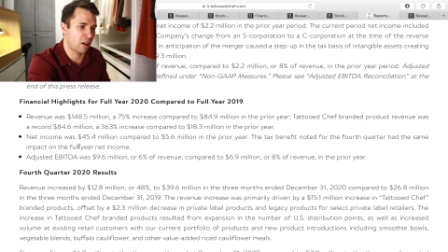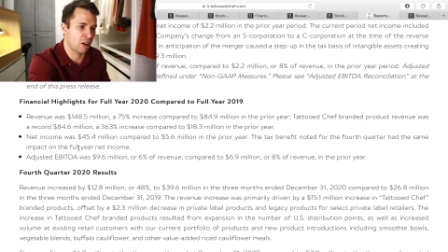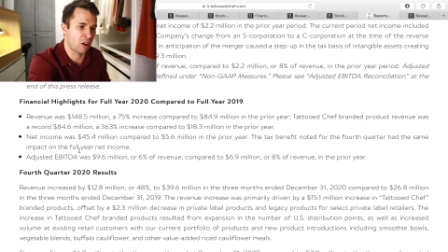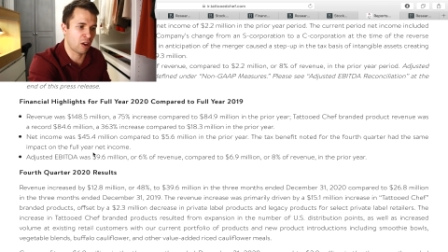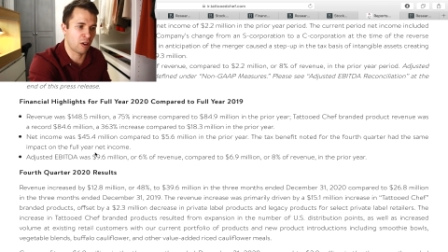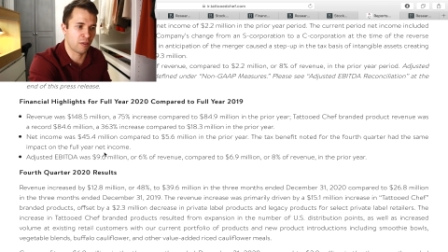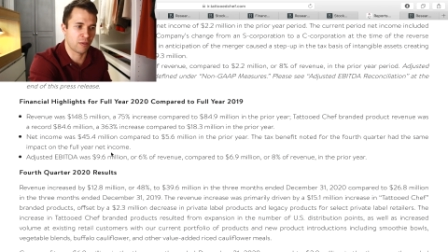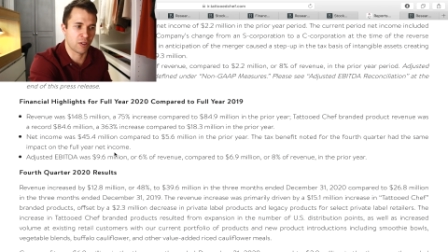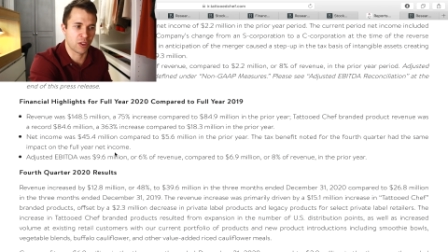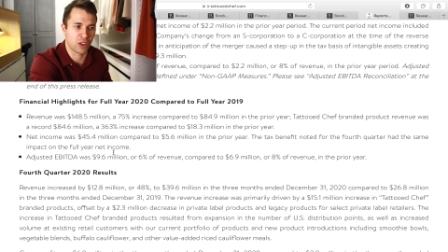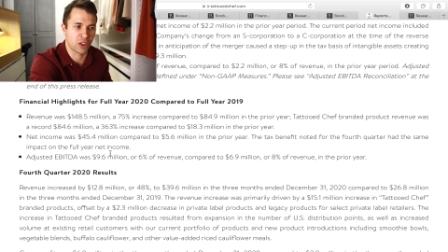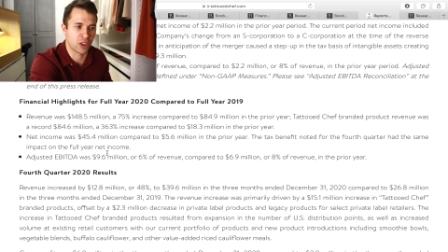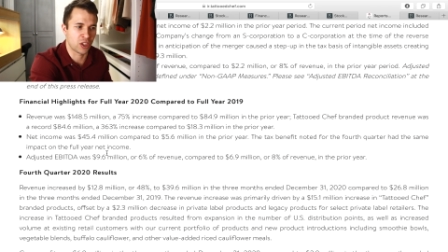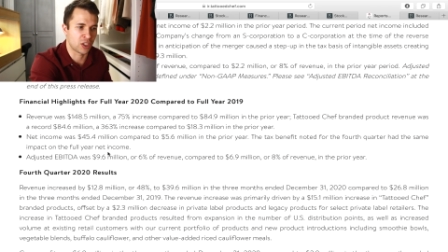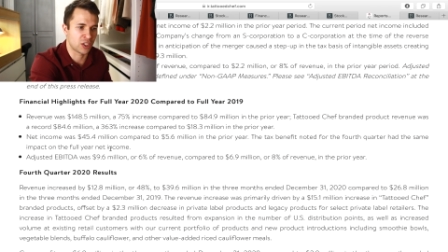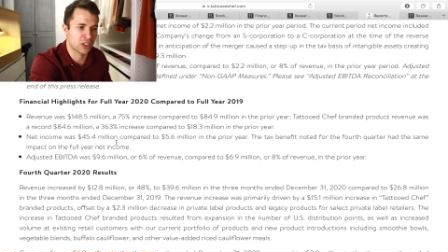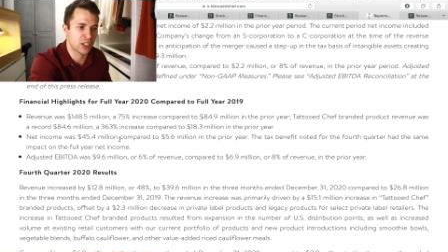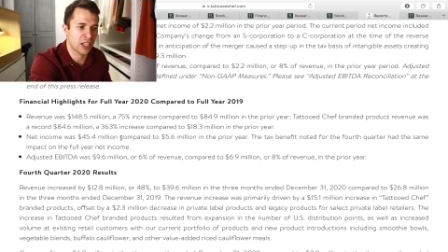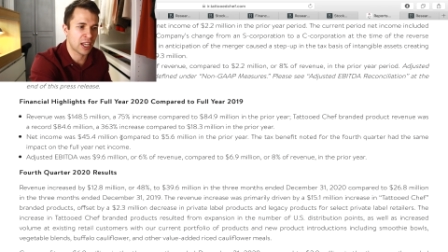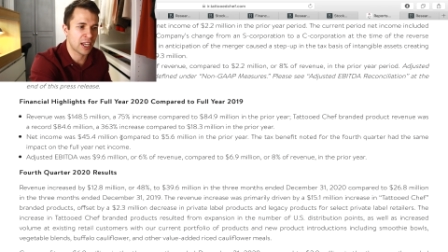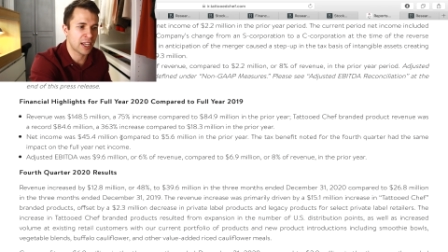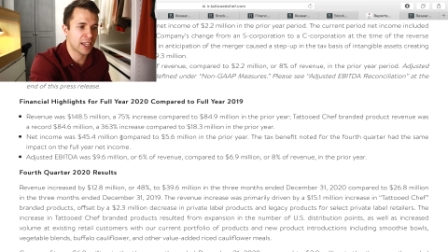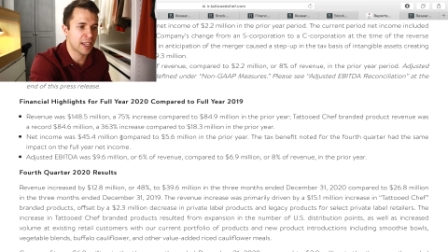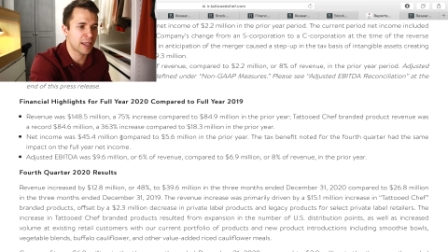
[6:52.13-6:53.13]
over the
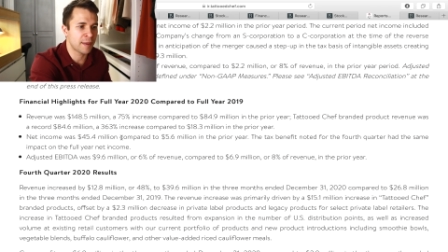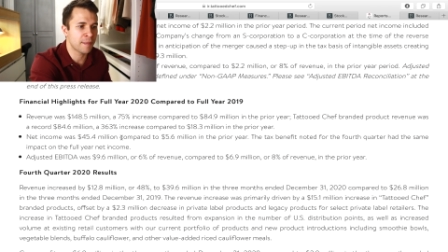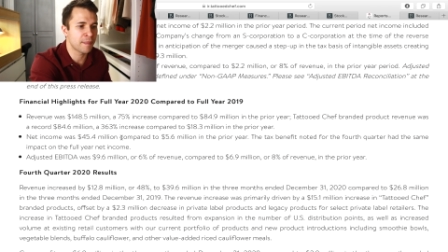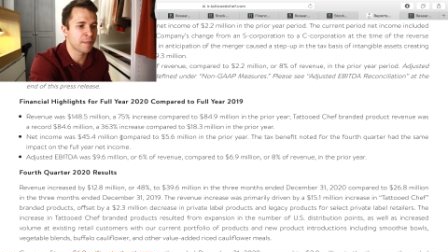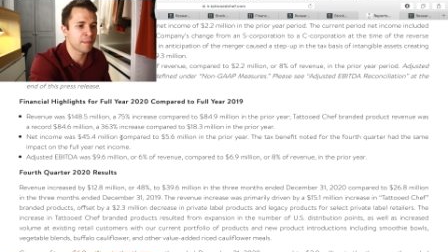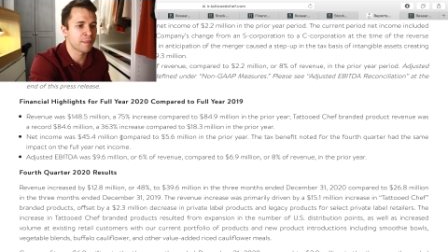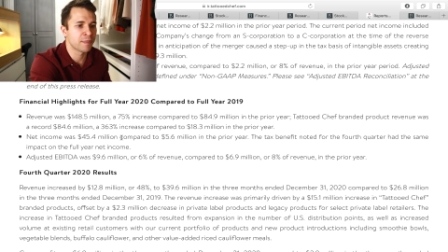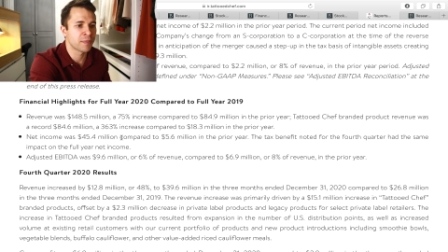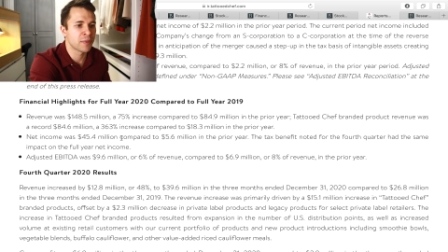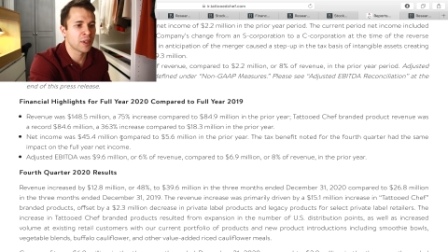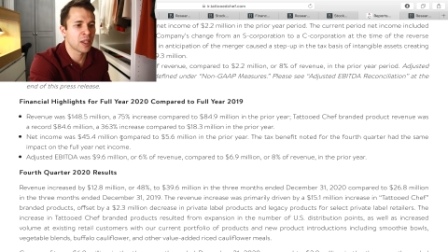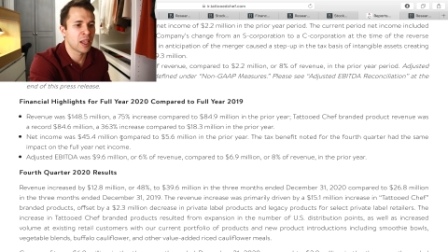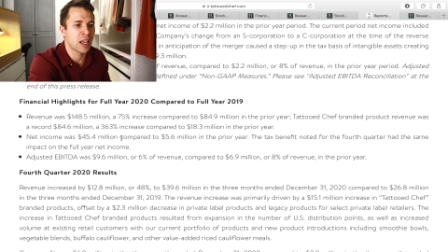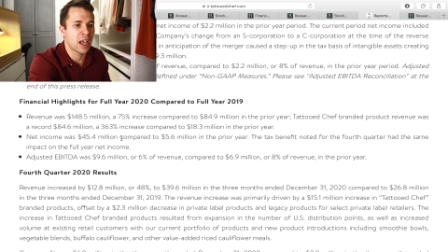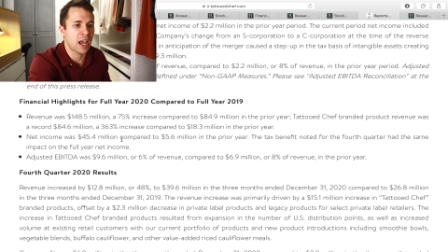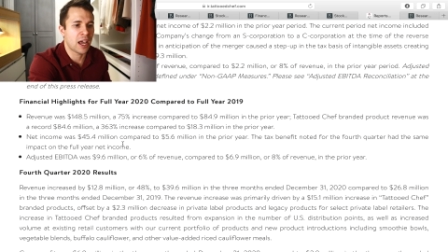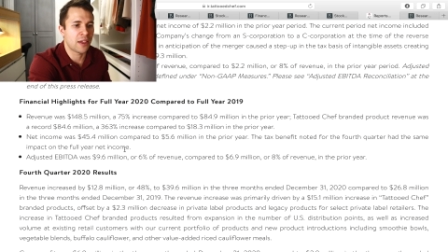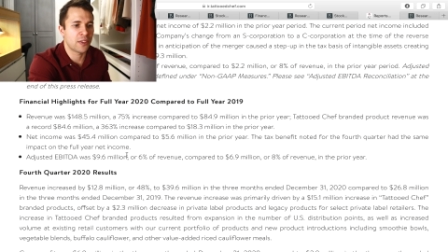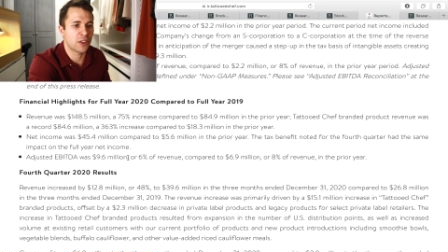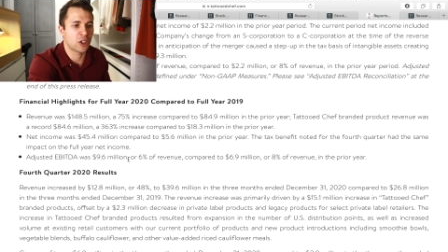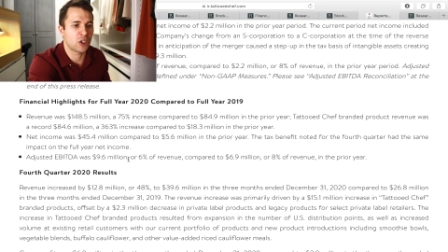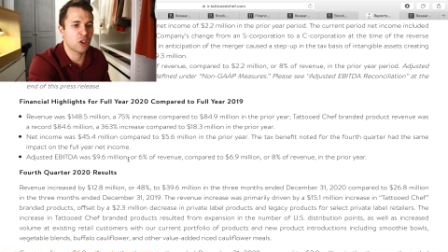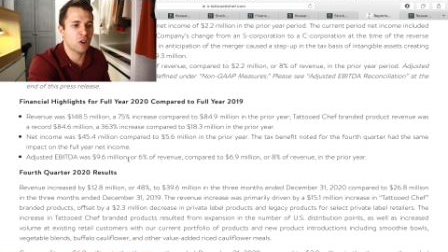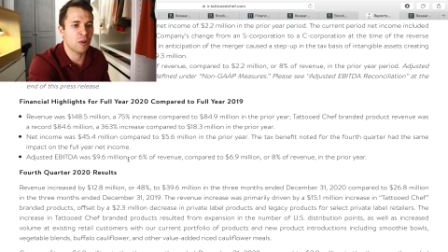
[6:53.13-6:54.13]
same
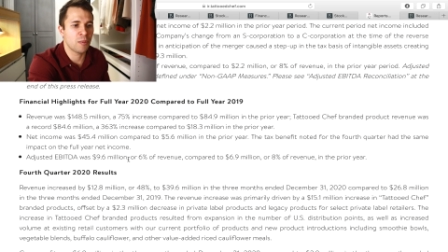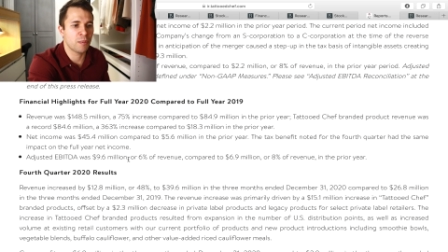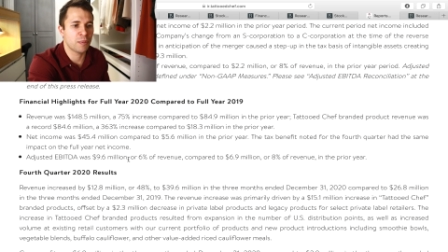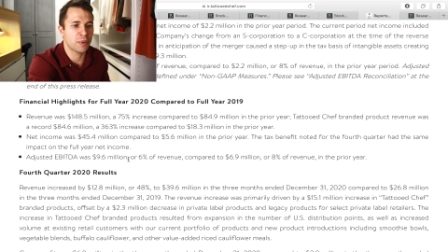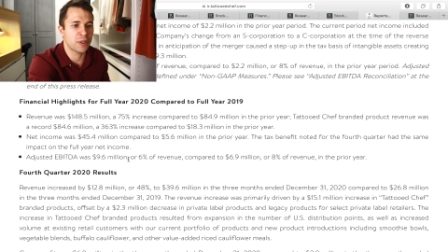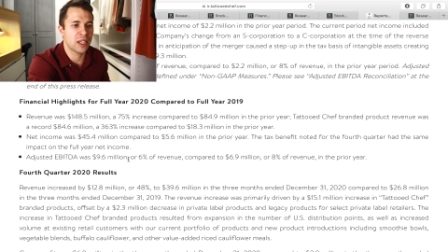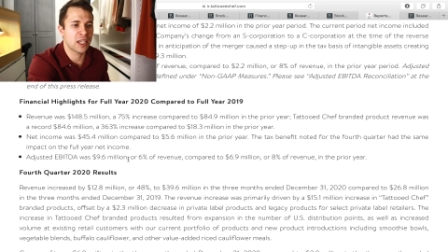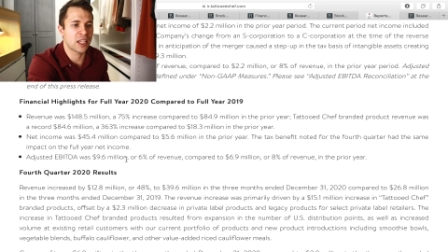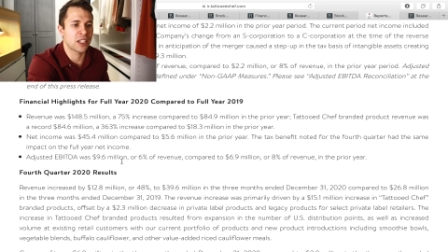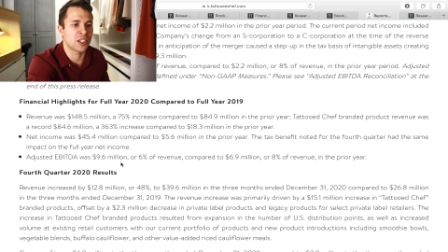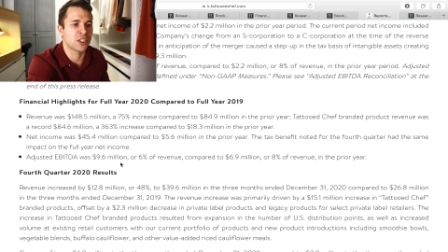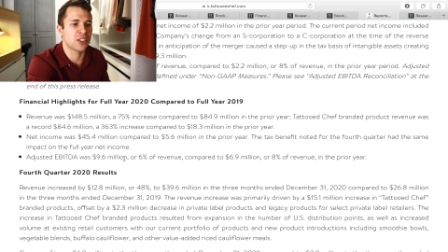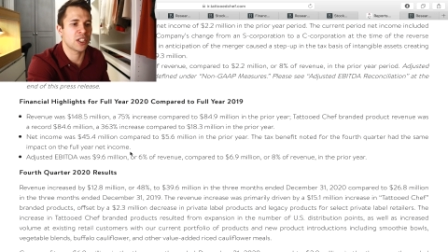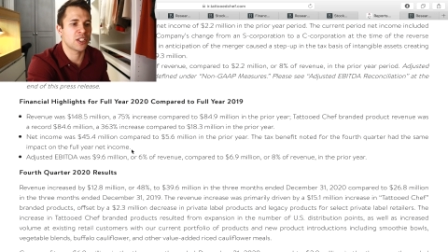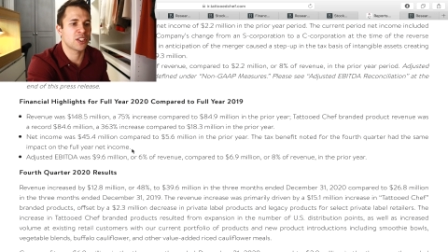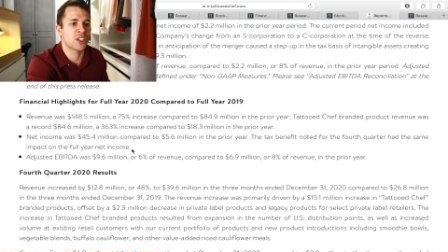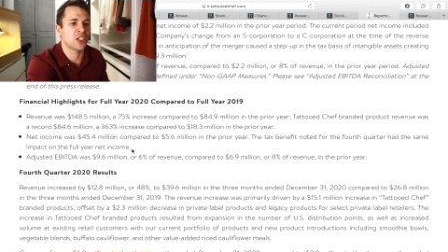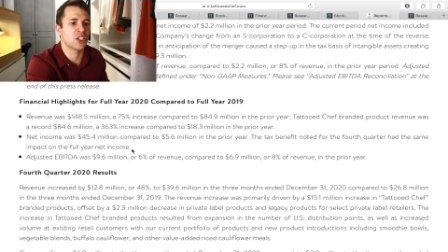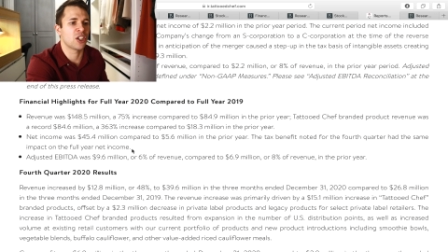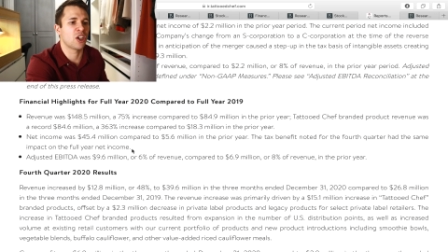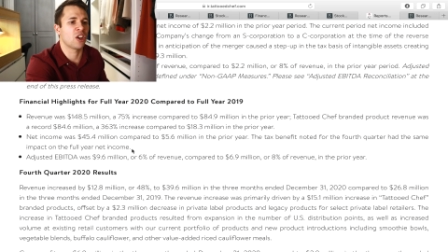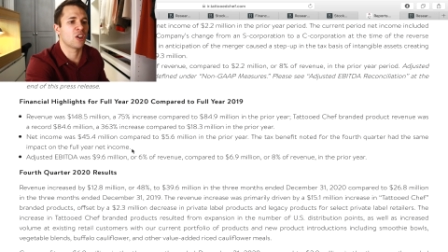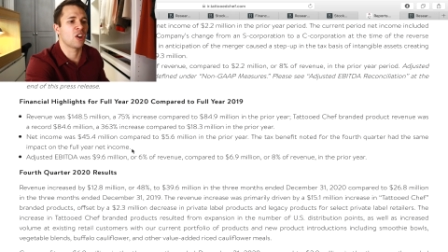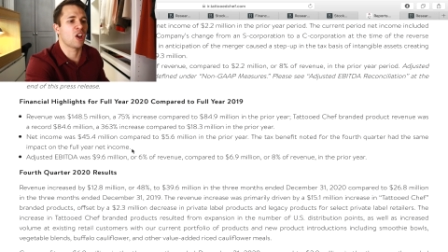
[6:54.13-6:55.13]
and the company is
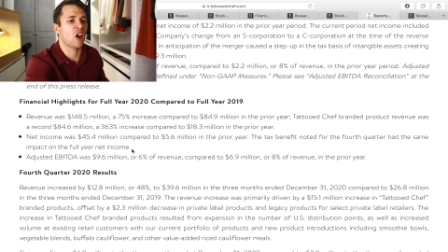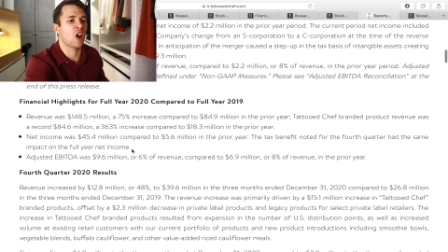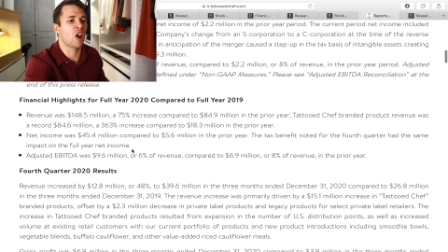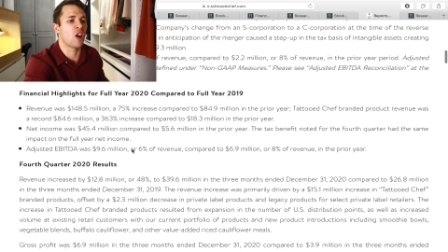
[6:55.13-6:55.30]
sitting on